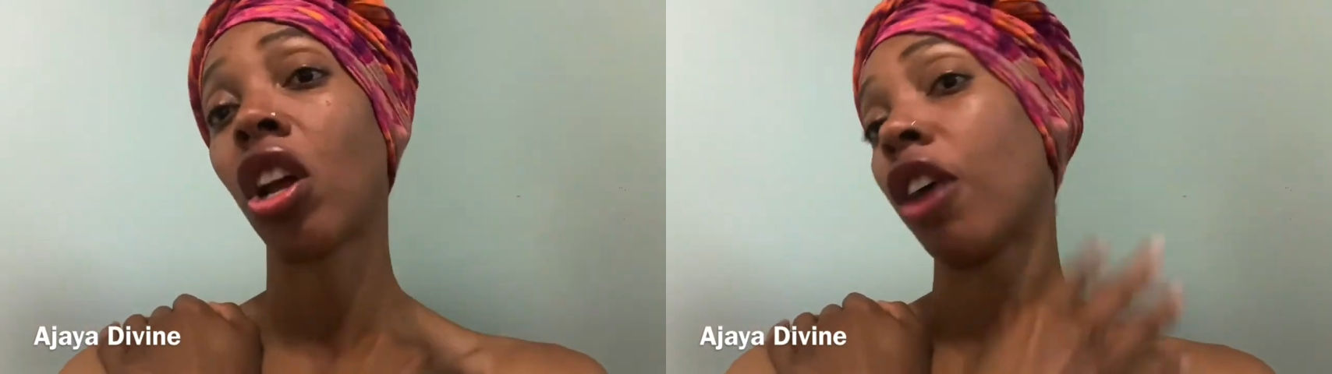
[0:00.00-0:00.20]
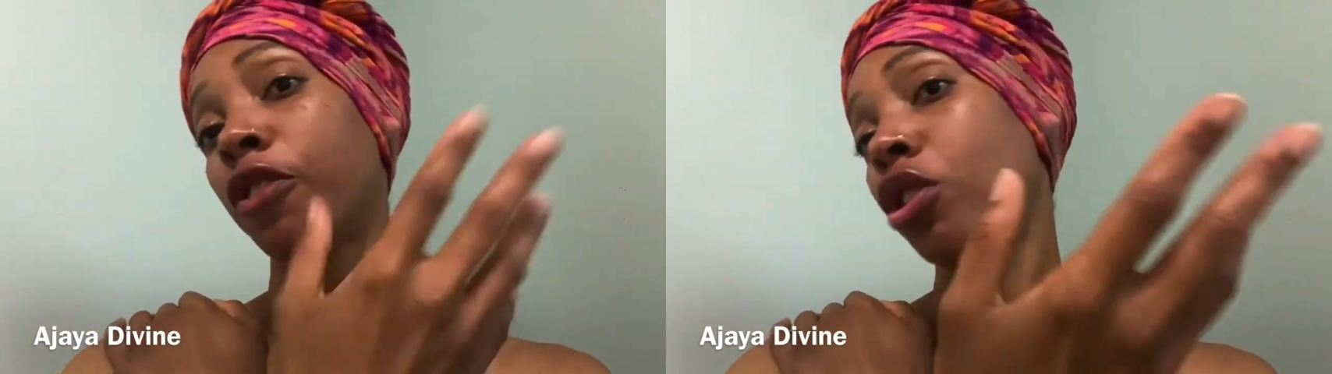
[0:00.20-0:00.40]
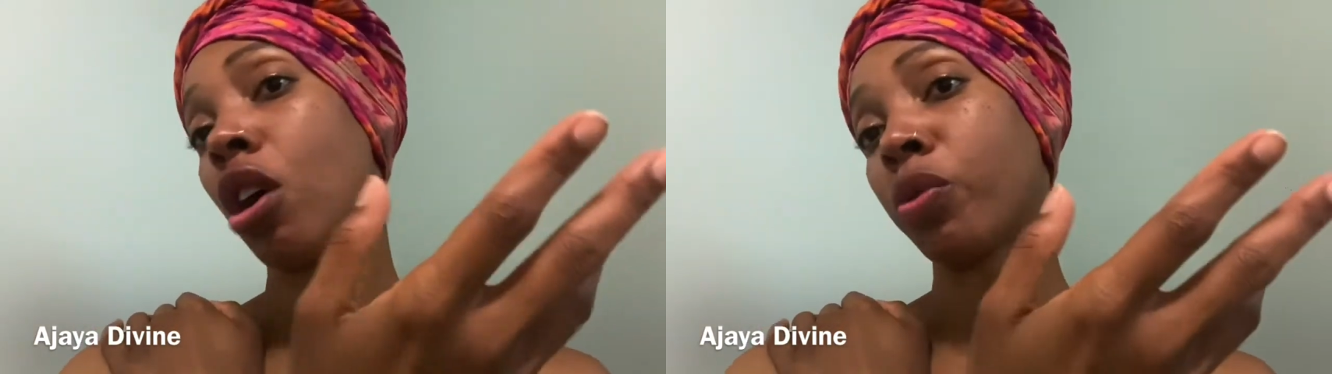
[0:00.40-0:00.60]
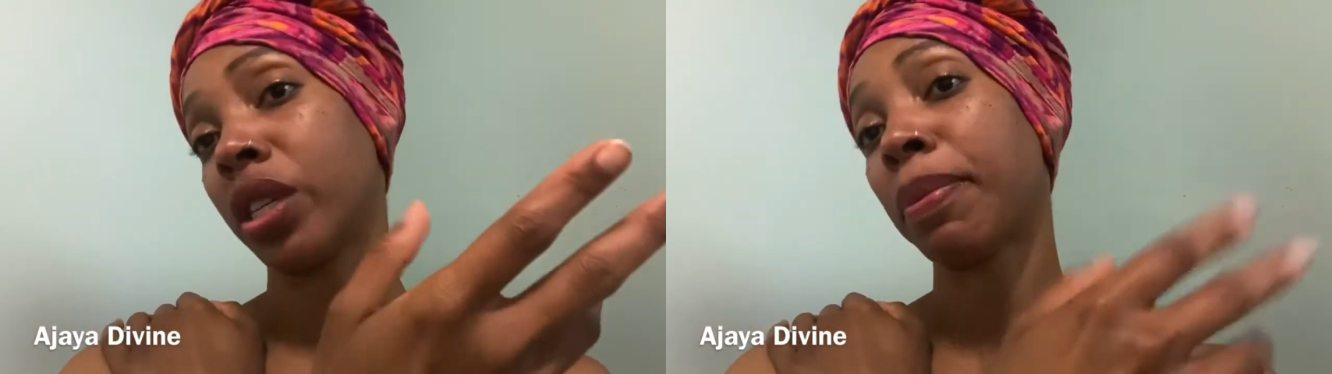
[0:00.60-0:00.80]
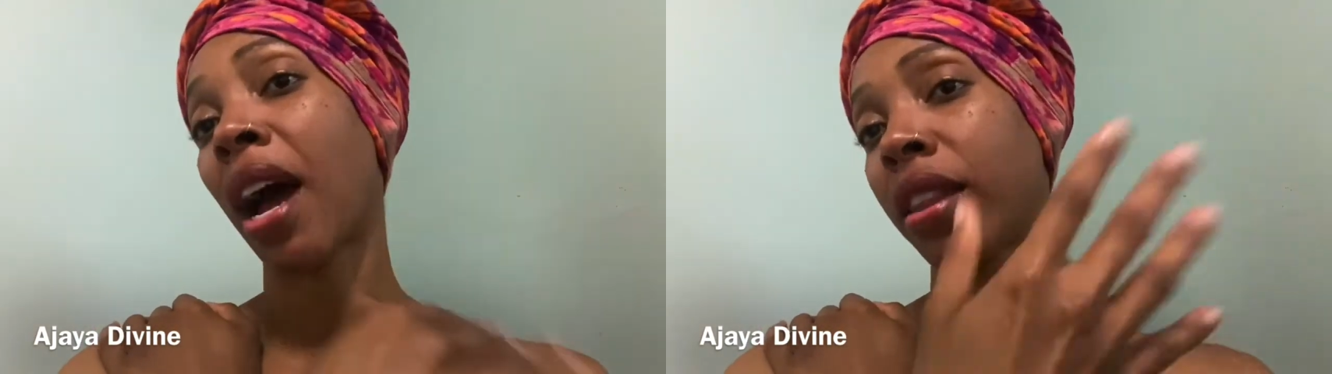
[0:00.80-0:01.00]
If you don't
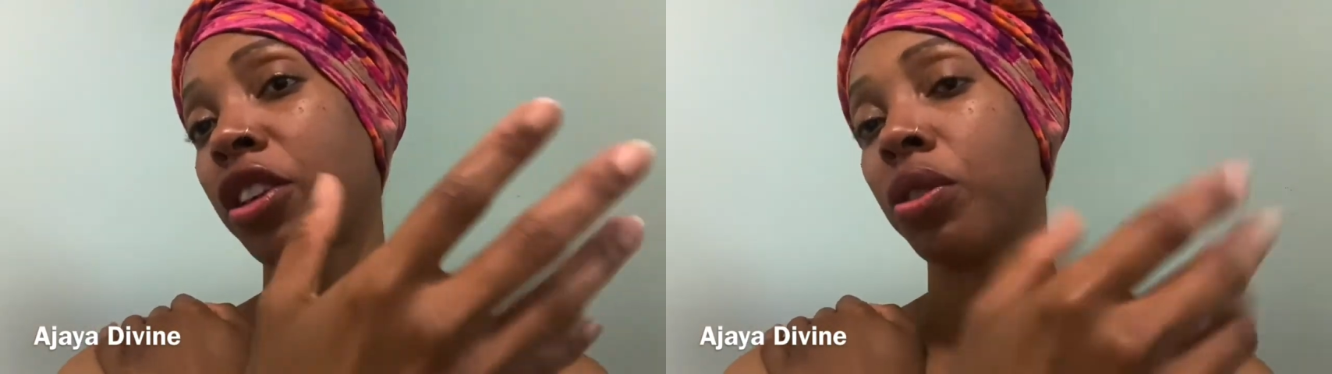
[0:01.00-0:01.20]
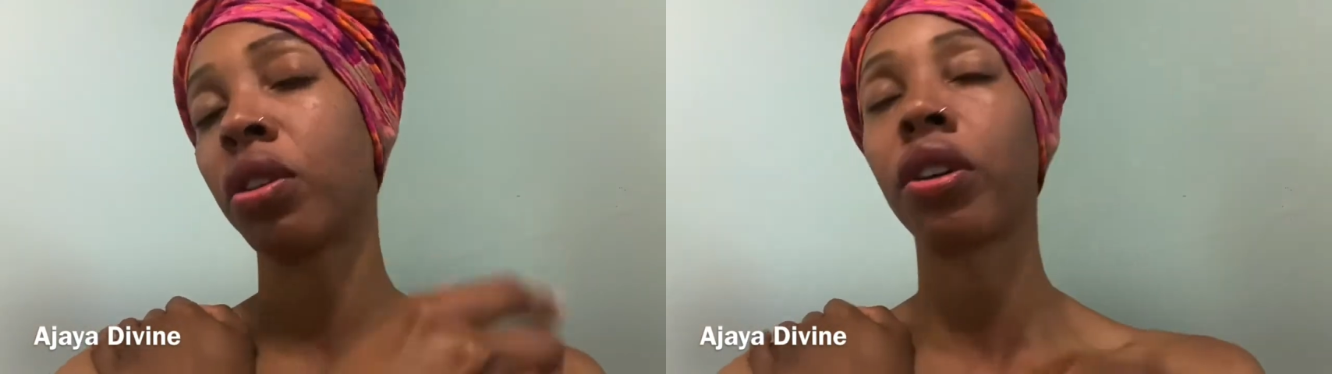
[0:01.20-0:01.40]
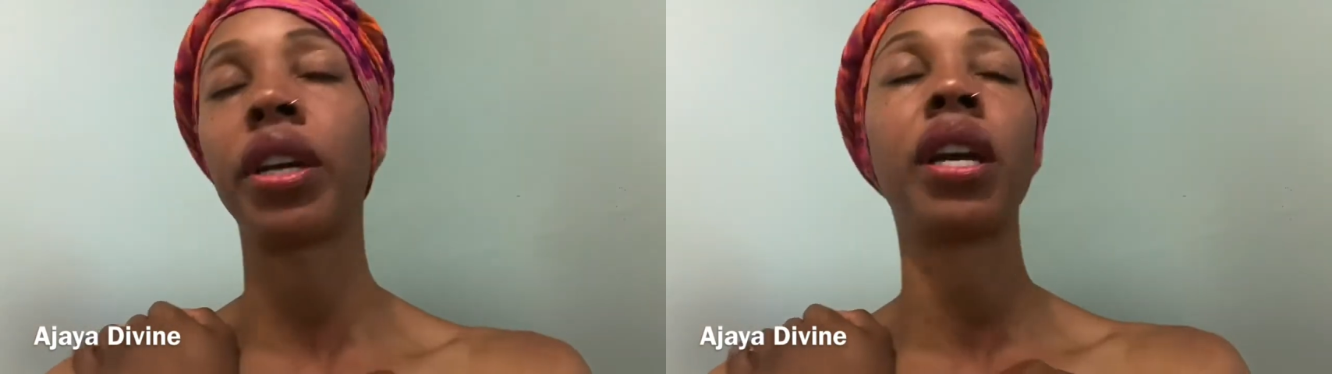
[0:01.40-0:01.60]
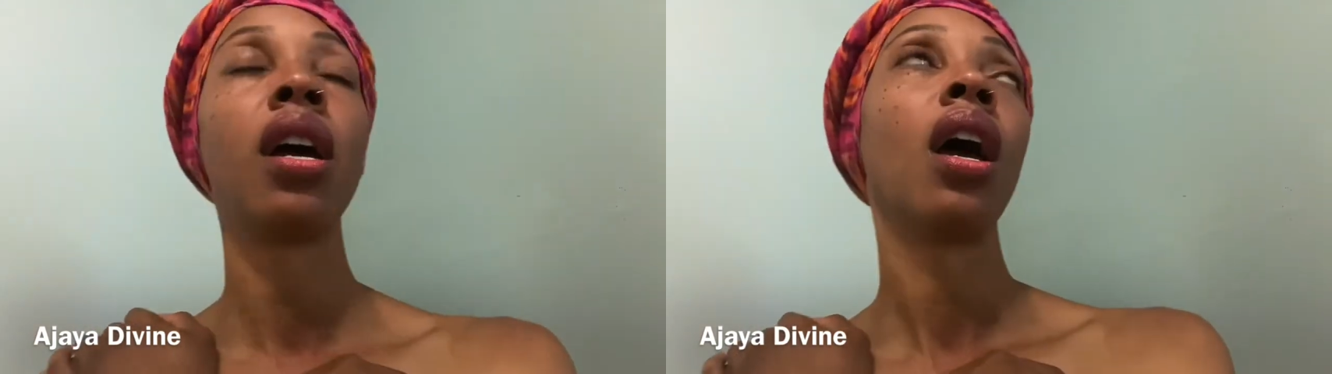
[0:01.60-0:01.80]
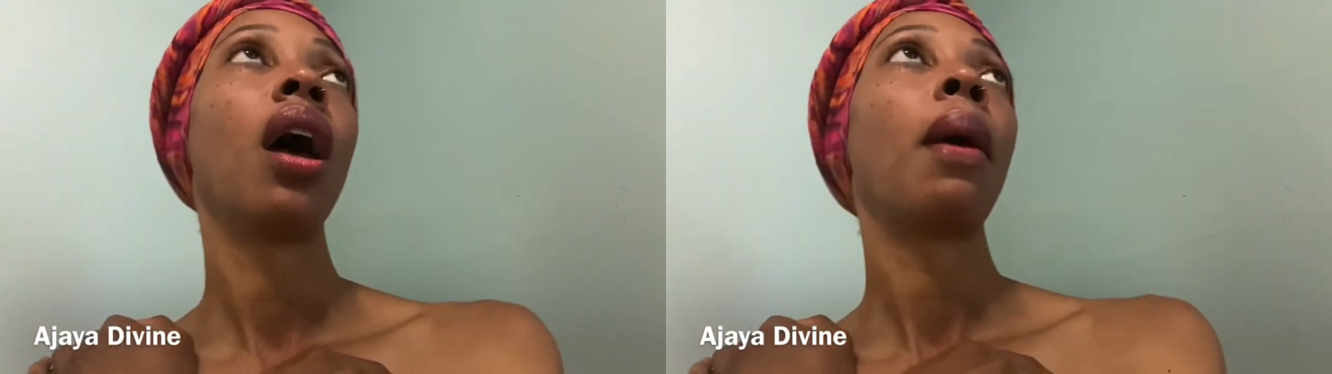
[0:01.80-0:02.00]
respond, then you agree.
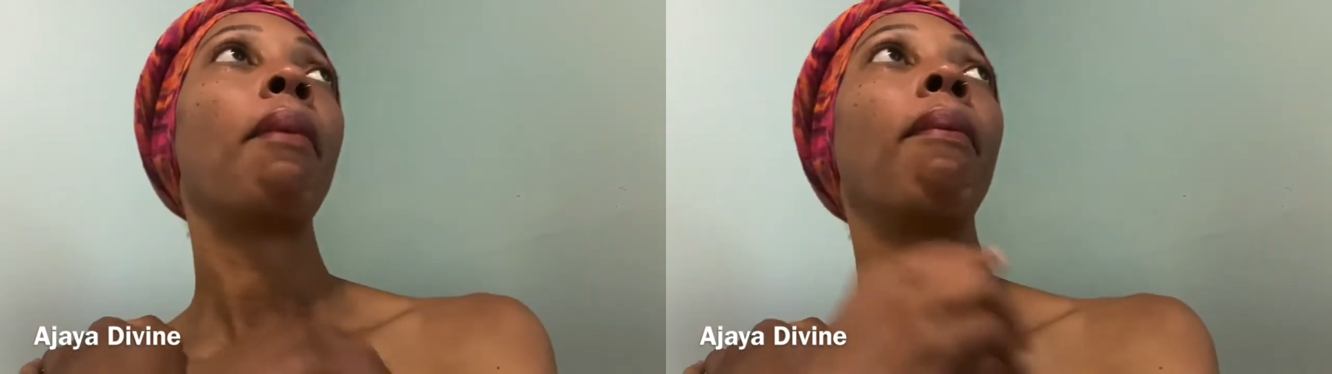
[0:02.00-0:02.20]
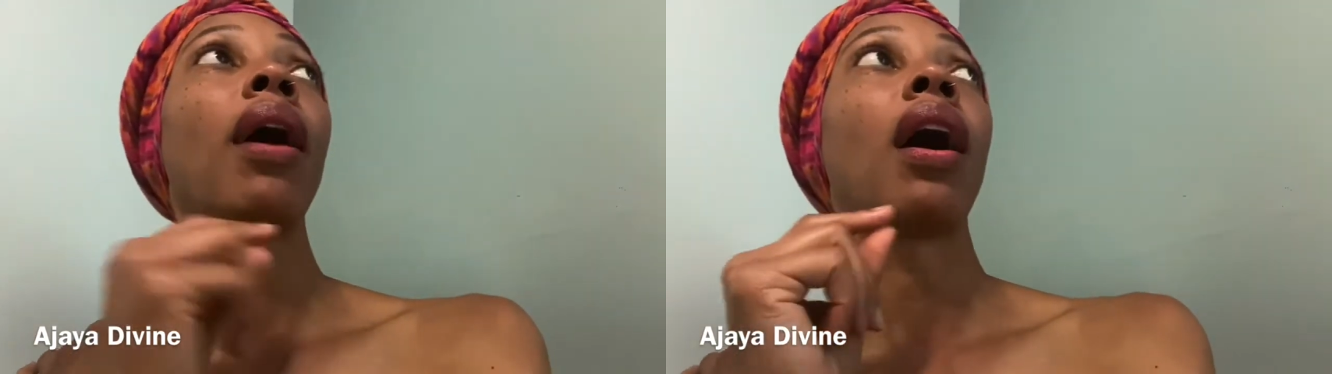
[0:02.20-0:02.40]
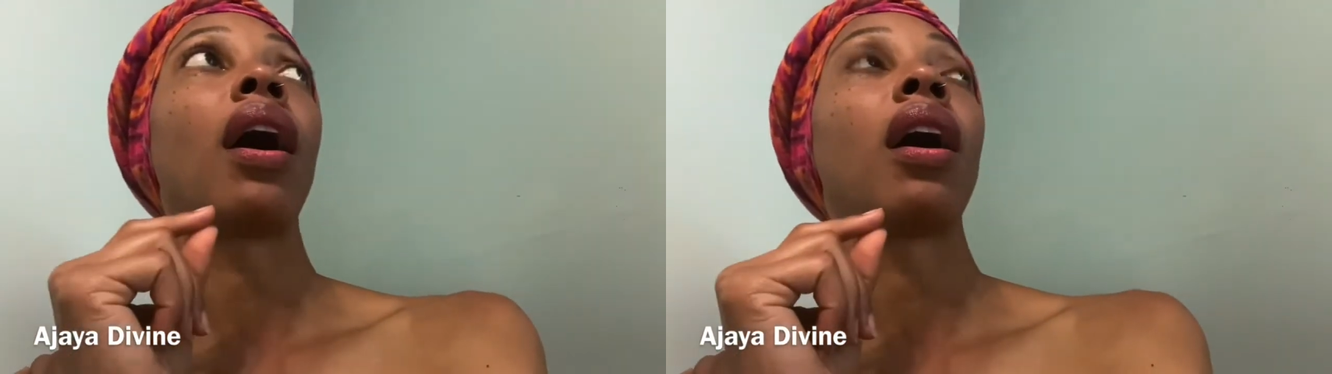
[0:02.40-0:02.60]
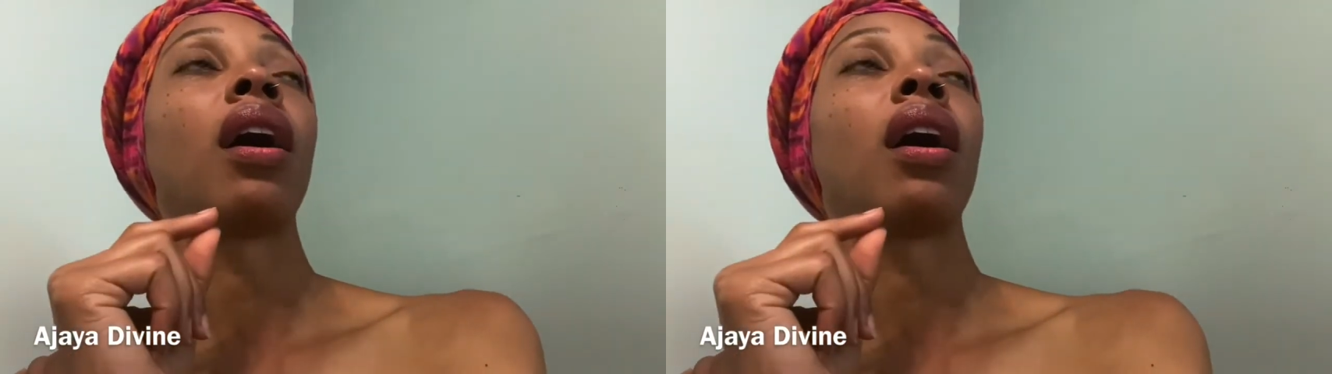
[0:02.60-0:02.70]
But